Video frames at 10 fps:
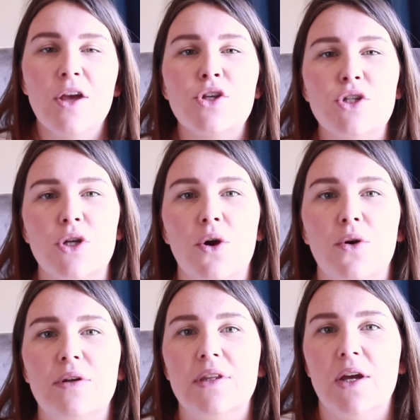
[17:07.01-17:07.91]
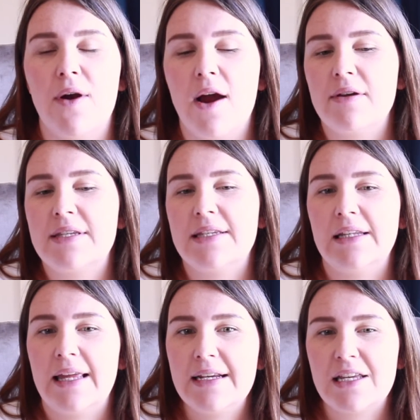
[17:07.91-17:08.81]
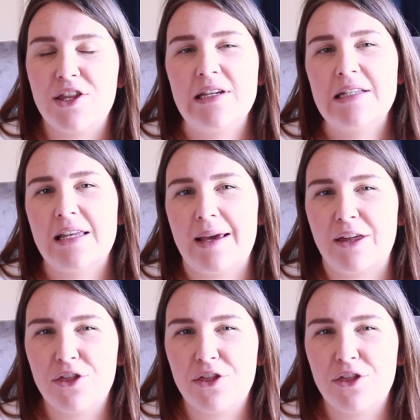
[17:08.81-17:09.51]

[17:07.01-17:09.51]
So there are a select, I think it's like